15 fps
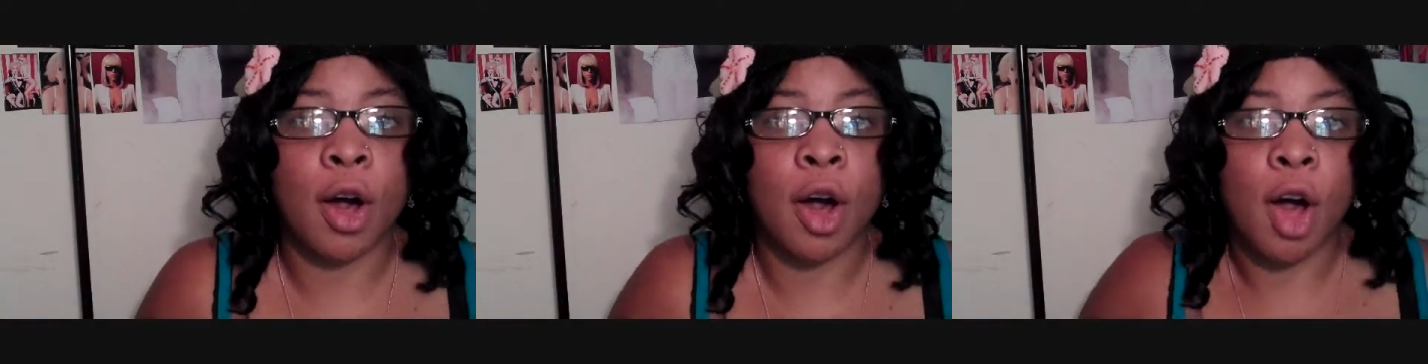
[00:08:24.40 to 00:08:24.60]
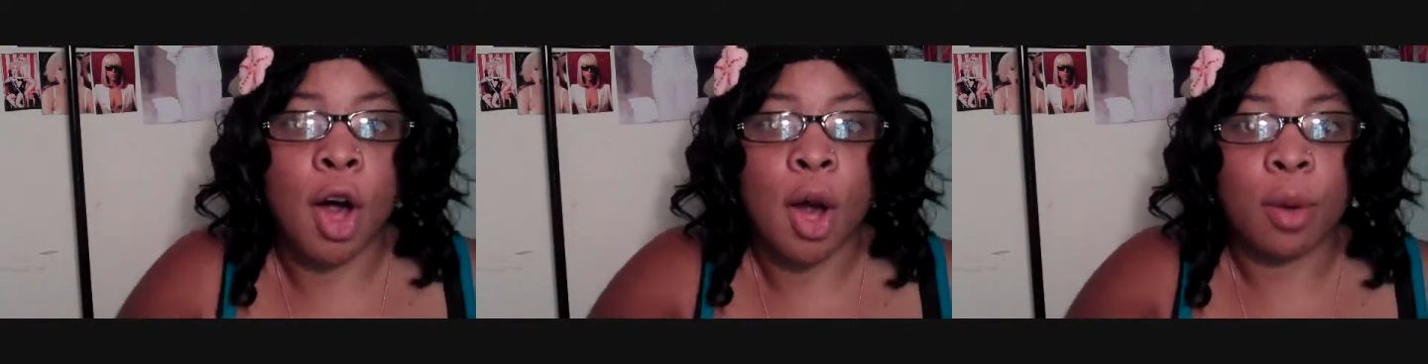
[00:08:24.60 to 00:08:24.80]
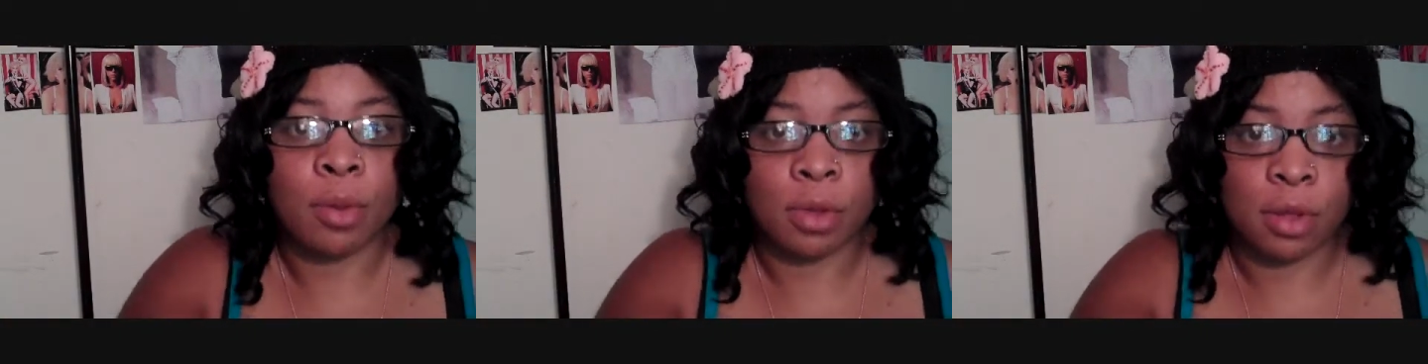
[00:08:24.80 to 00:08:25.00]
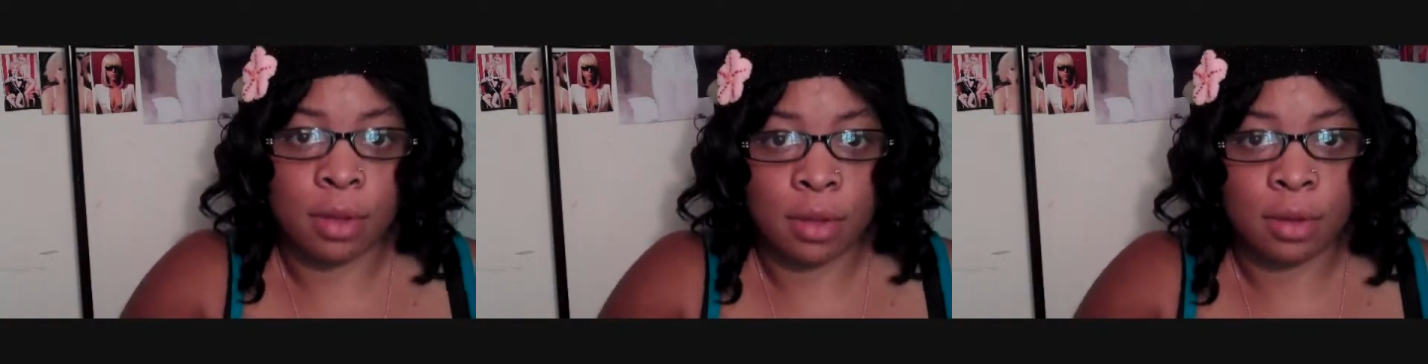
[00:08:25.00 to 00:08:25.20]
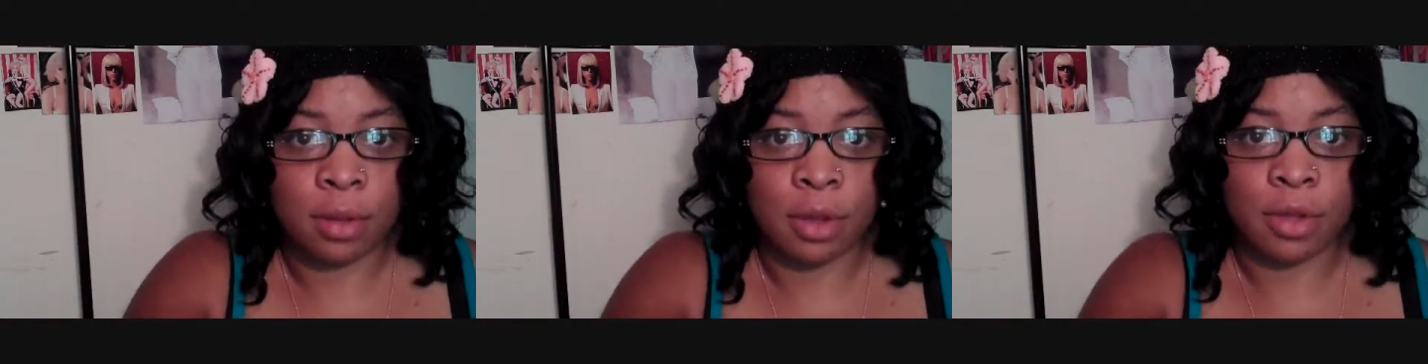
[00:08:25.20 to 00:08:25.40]
on
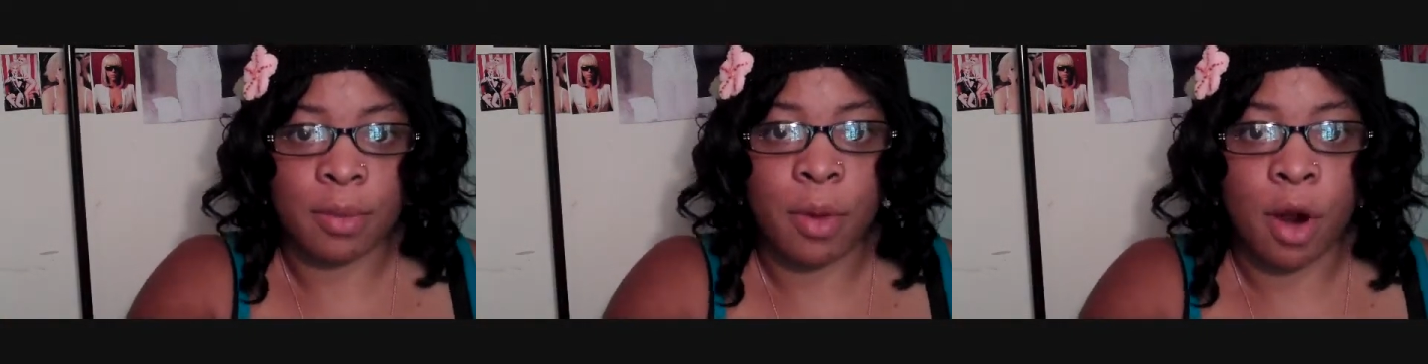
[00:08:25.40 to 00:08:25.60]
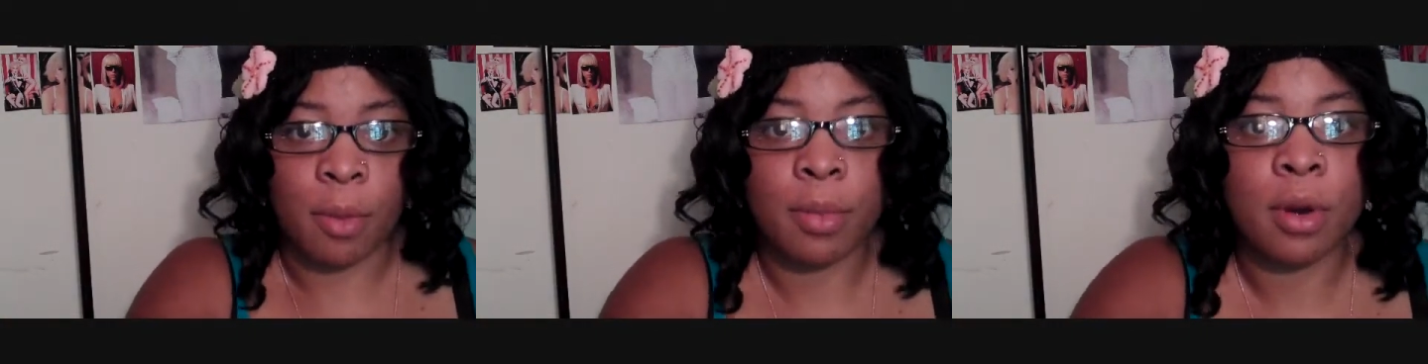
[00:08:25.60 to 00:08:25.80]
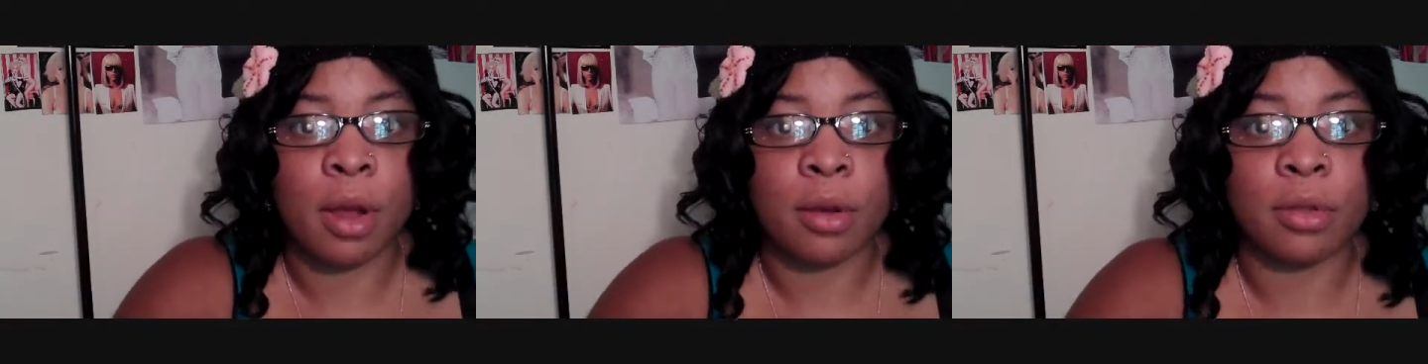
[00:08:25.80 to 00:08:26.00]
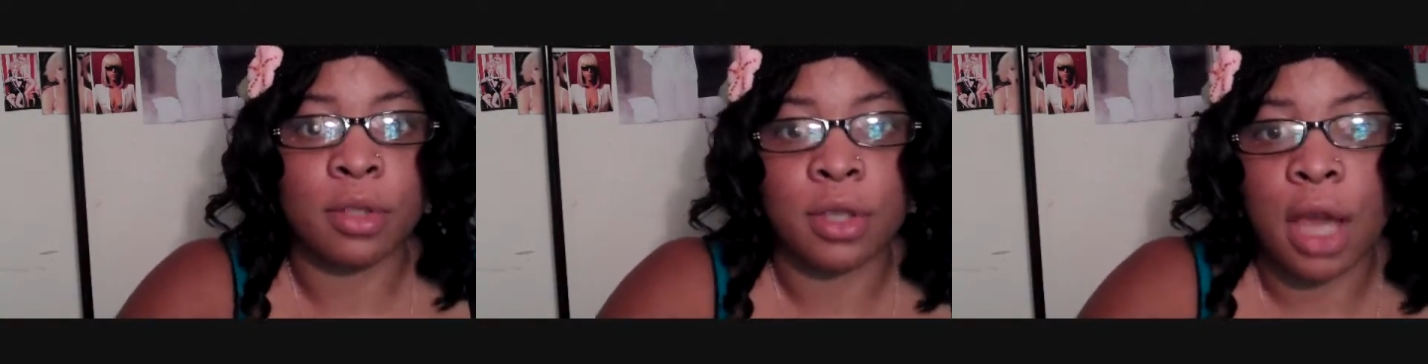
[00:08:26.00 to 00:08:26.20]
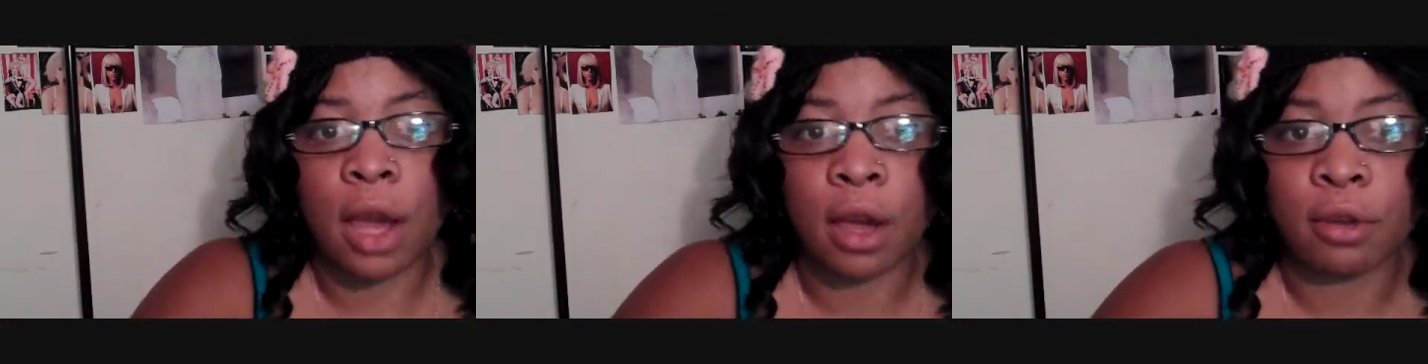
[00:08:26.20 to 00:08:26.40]
the bar below
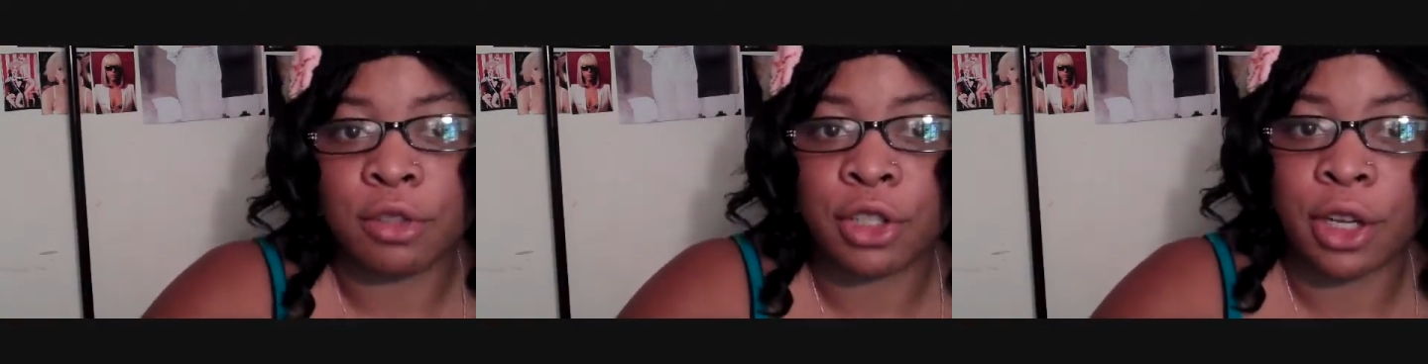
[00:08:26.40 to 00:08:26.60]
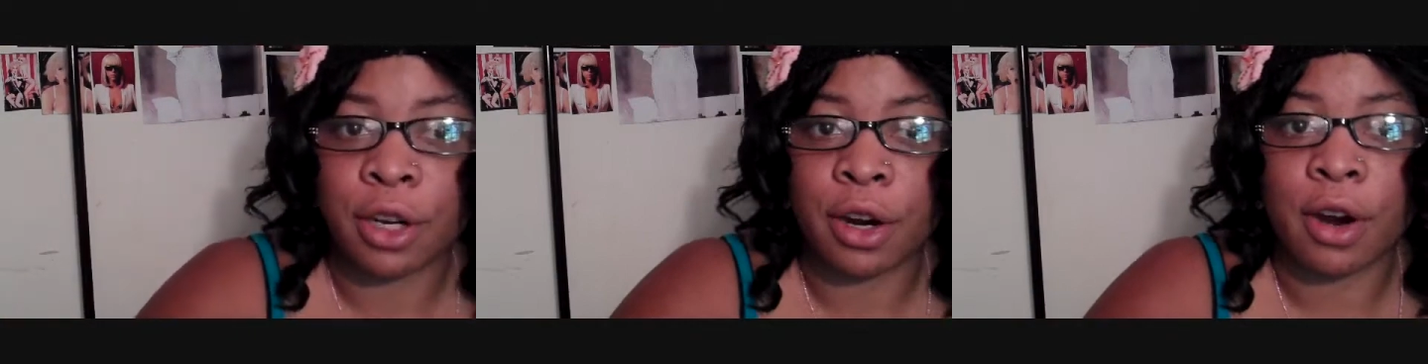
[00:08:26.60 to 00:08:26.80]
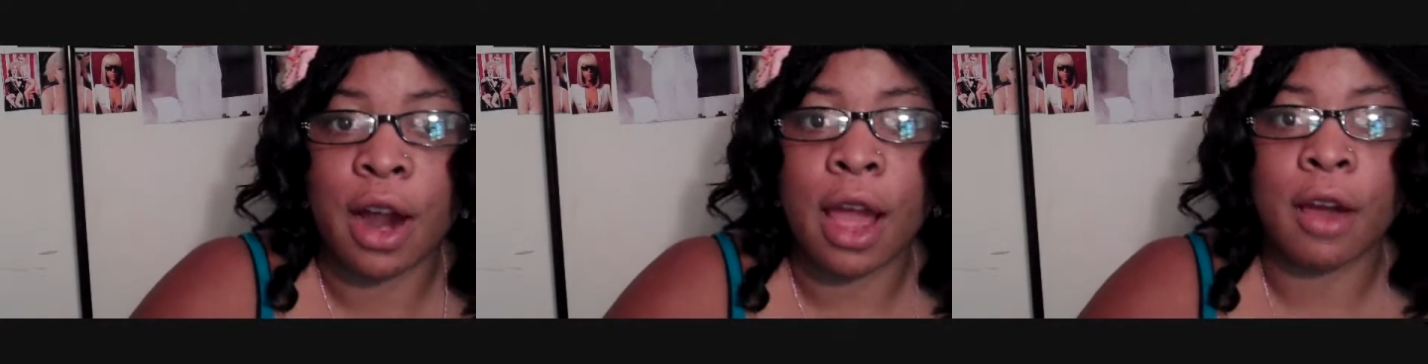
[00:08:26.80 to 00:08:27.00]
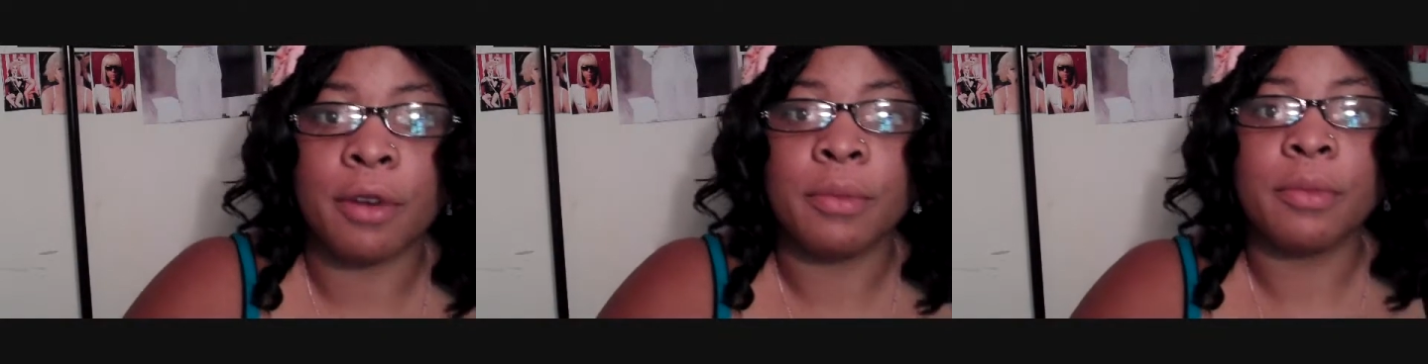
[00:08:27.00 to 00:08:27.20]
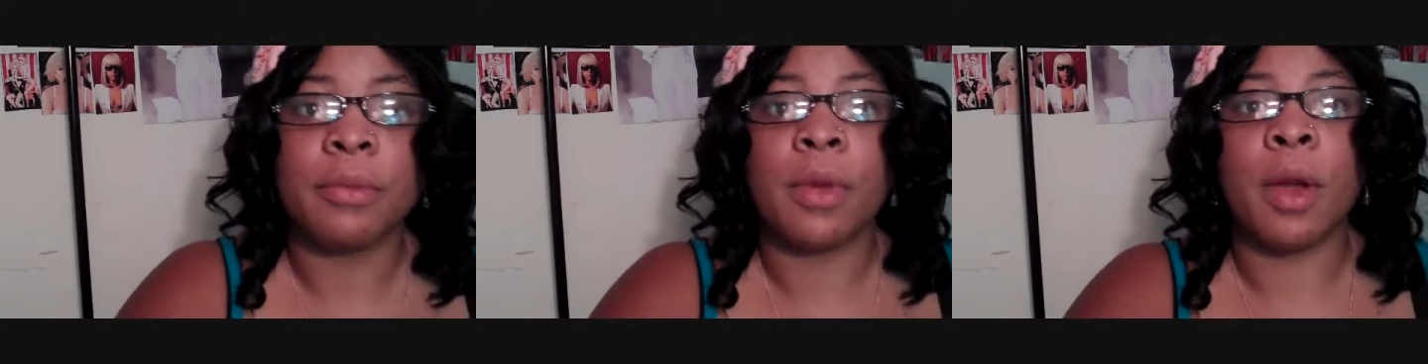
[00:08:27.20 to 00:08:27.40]
so y'all go check her out.